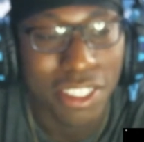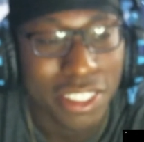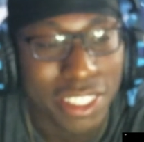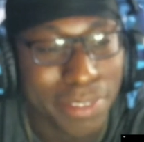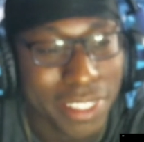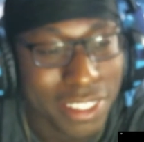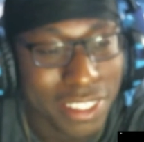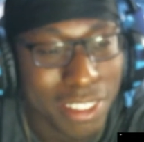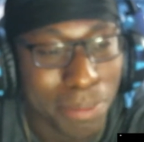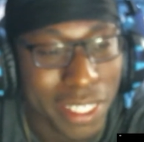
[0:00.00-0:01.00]
something,
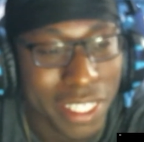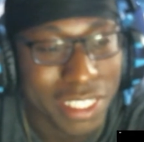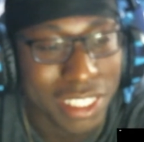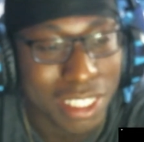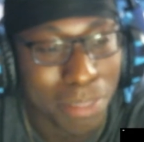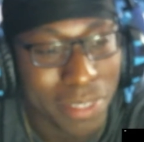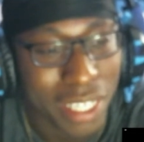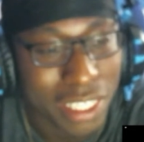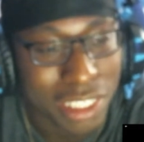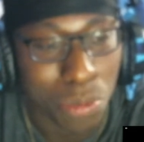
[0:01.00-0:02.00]
something easy, something
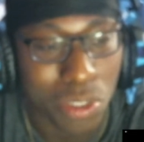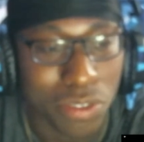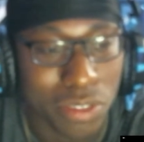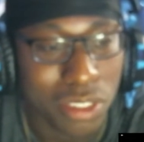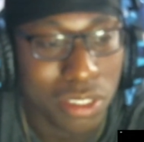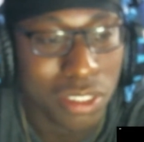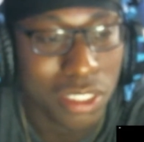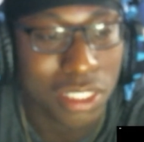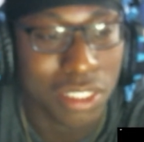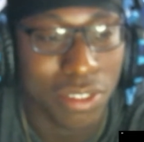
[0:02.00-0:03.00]
nice, bro.
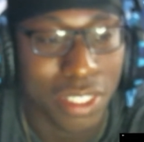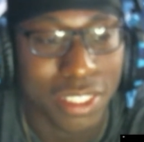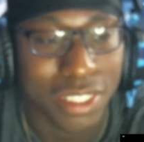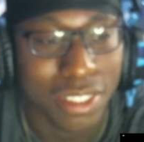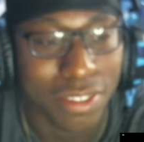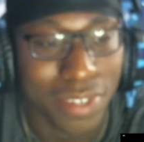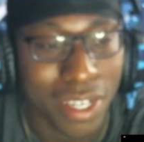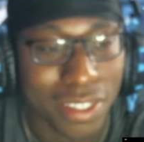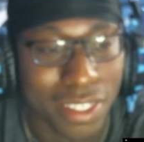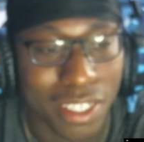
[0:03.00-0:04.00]
Just do that shit without
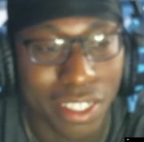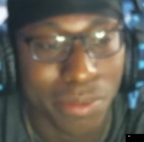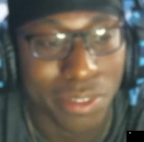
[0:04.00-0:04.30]
the camera.